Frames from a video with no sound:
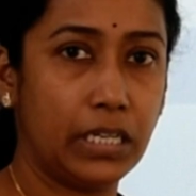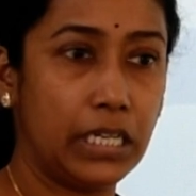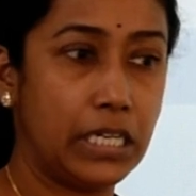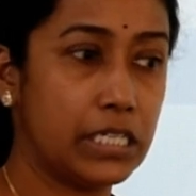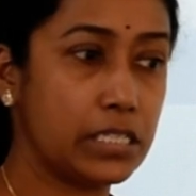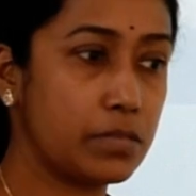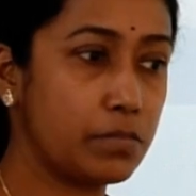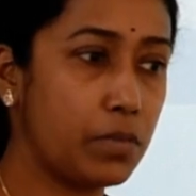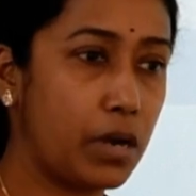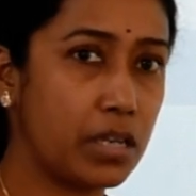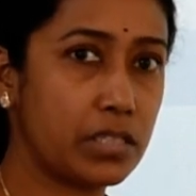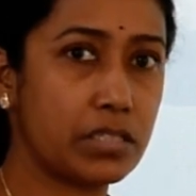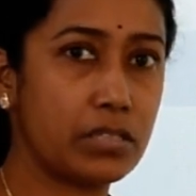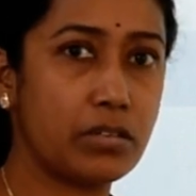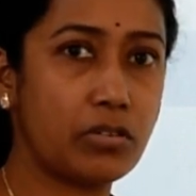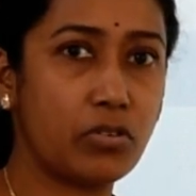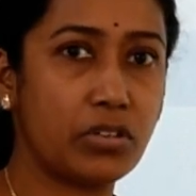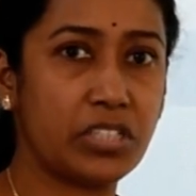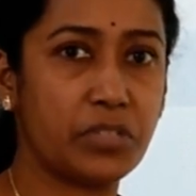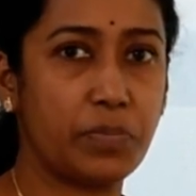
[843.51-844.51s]
He is
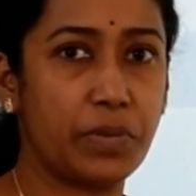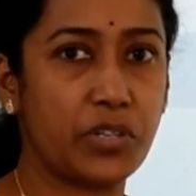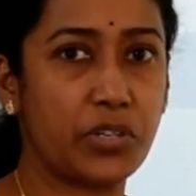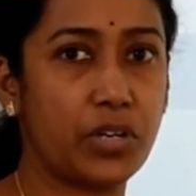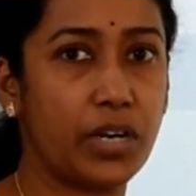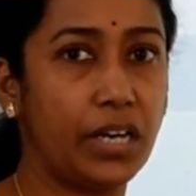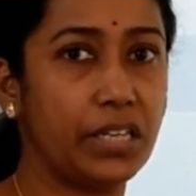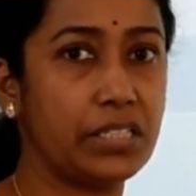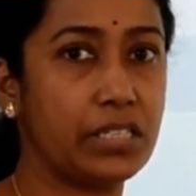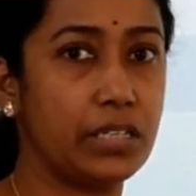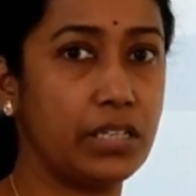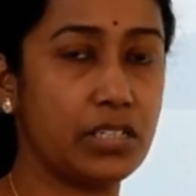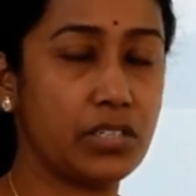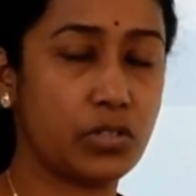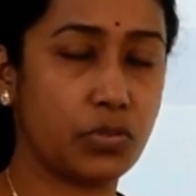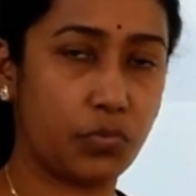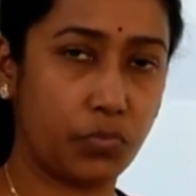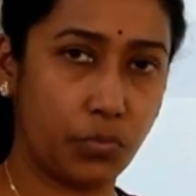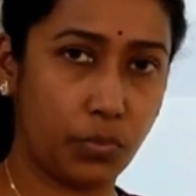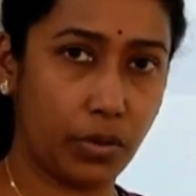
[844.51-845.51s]
master or specialized in
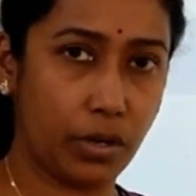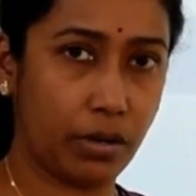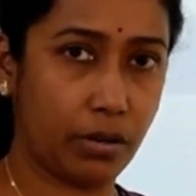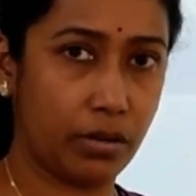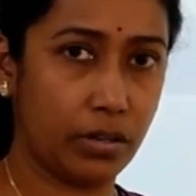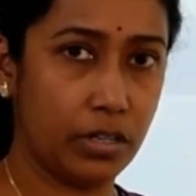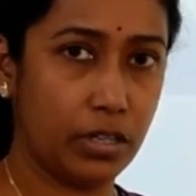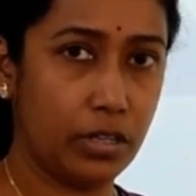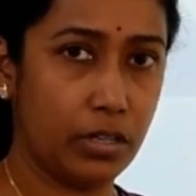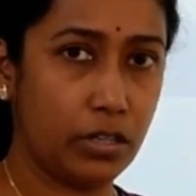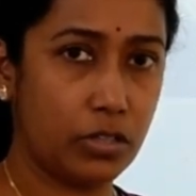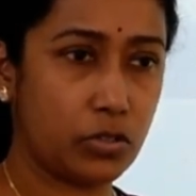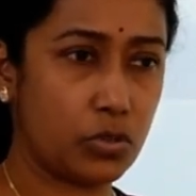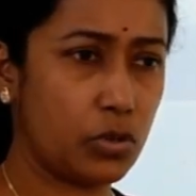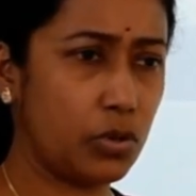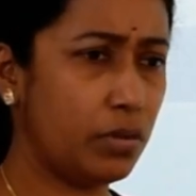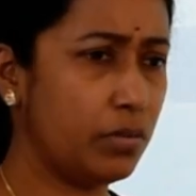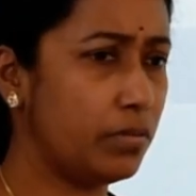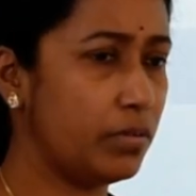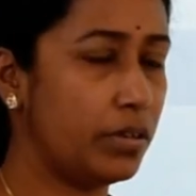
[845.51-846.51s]
his work.
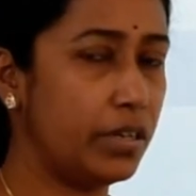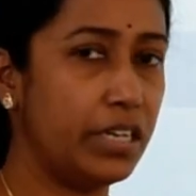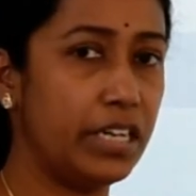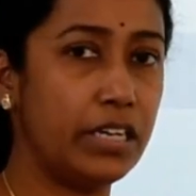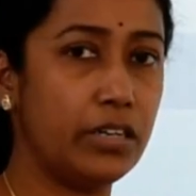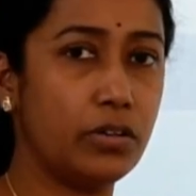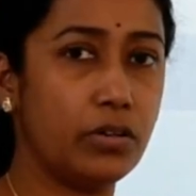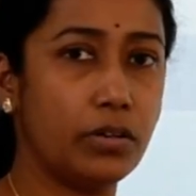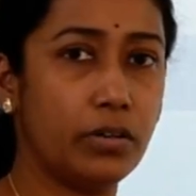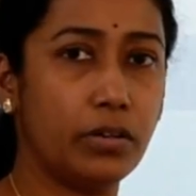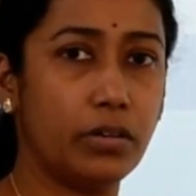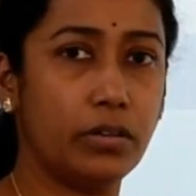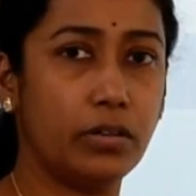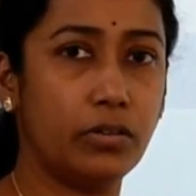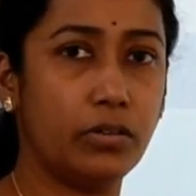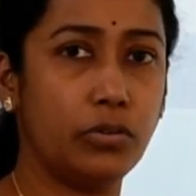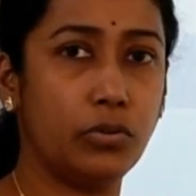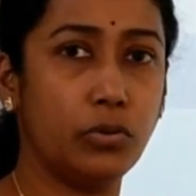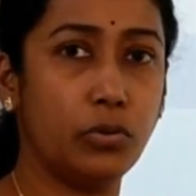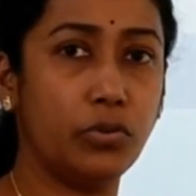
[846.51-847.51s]
So need
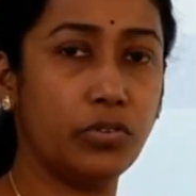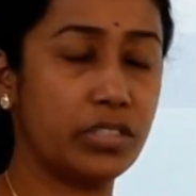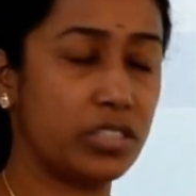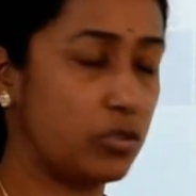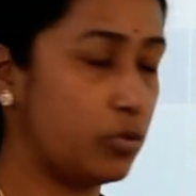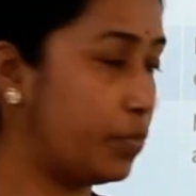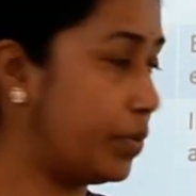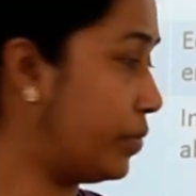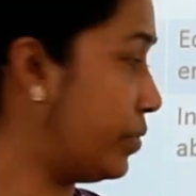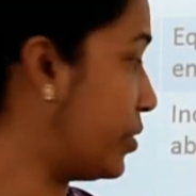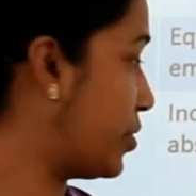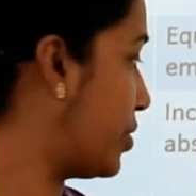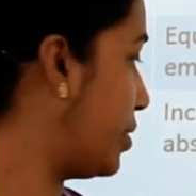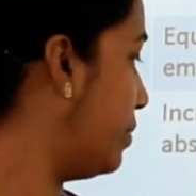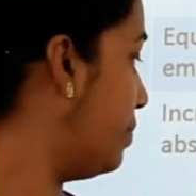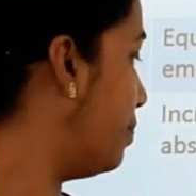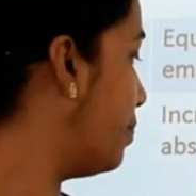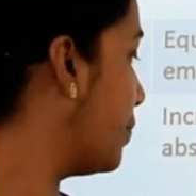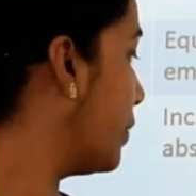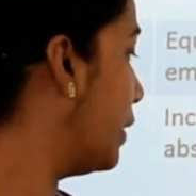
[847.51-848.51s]
no
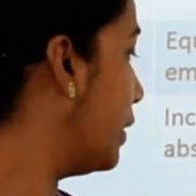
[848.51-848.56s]
supervision.